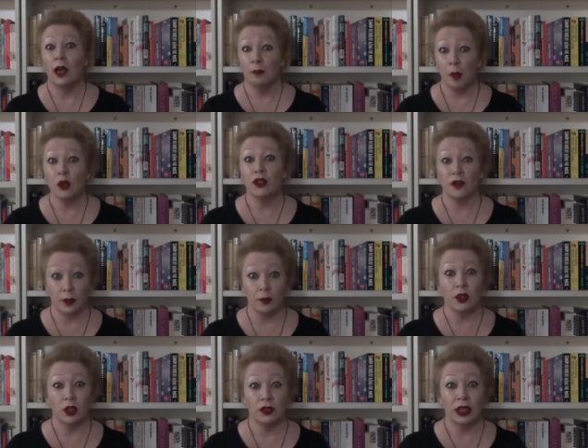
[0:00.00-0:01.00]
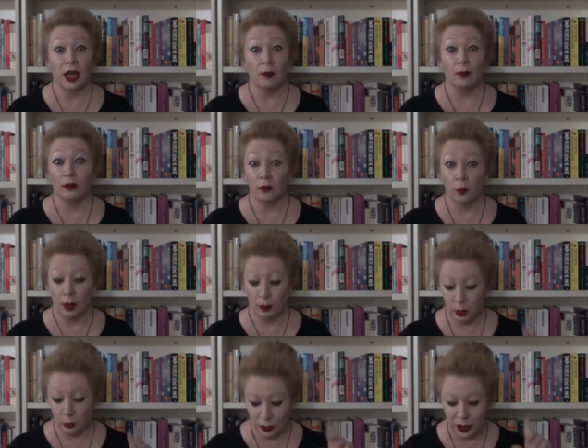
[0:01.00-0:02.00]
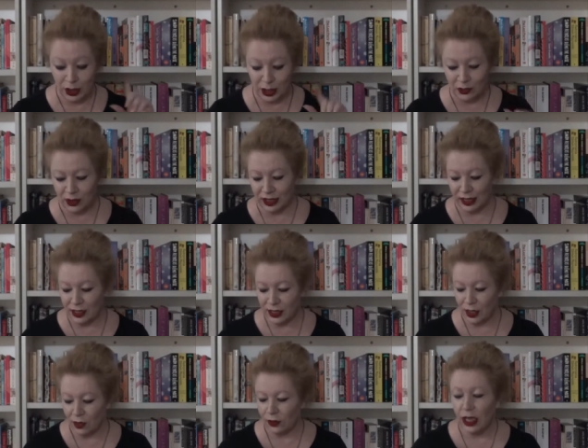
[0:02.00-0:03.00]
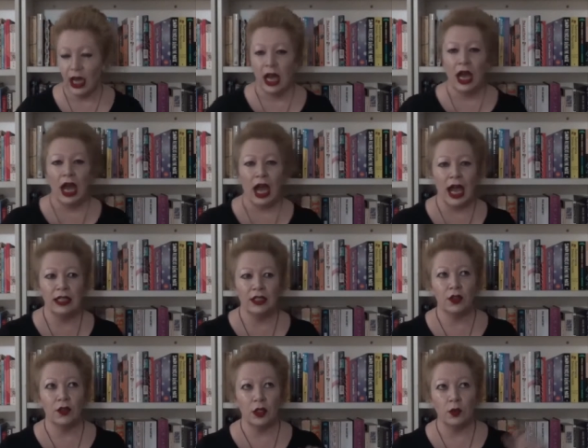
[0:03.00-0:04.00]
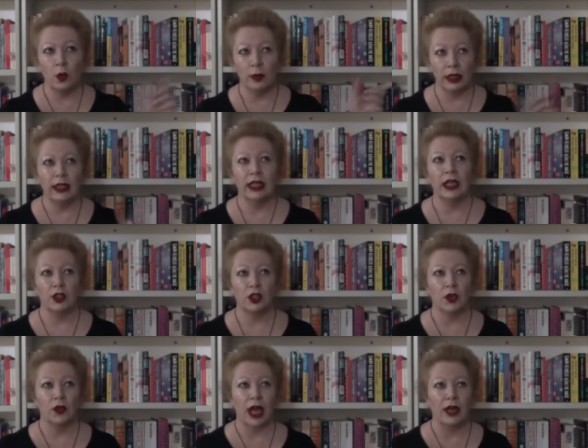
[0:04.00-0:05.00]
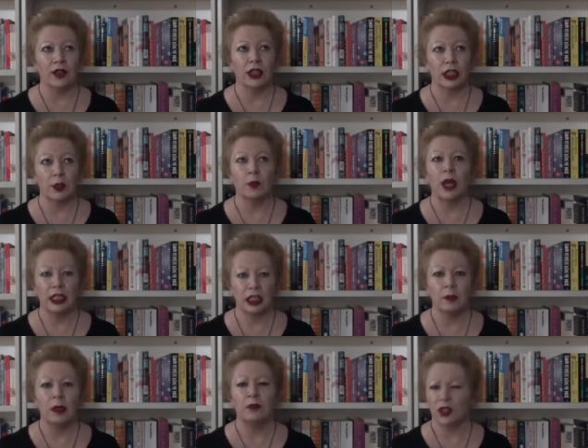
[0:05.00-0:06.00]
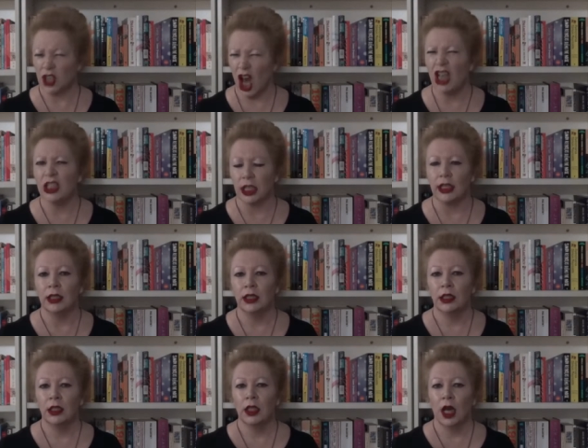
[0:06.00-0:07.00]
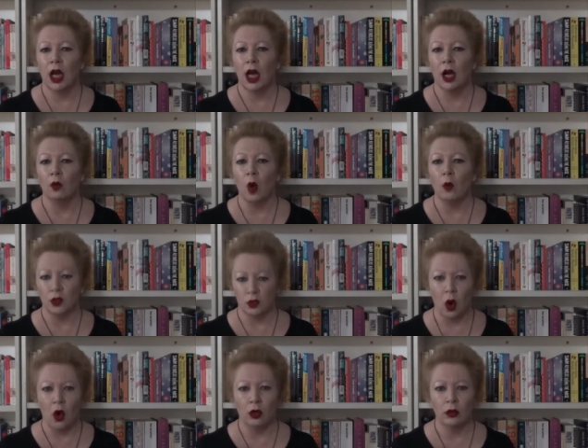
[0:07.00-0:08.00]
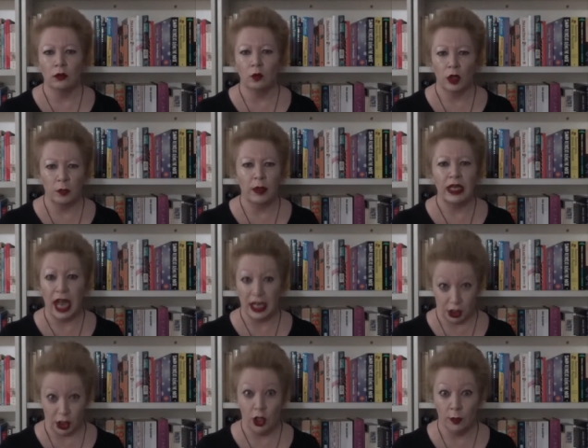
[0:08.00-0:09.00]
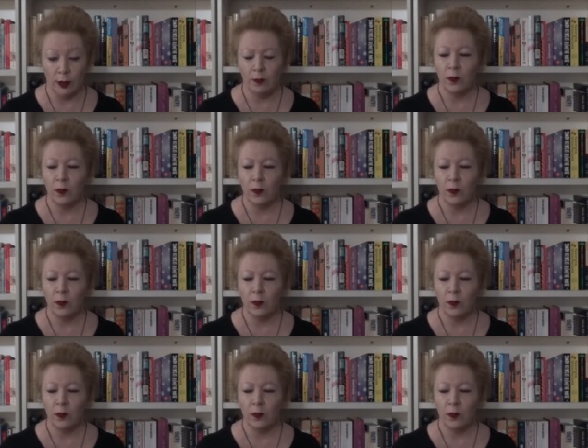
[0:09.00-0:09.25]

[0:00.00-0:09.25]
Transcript: most of them do come from women, which is interesting in itself. And this woman in the year 2000 explained to me precisely what was wrong with me as a human.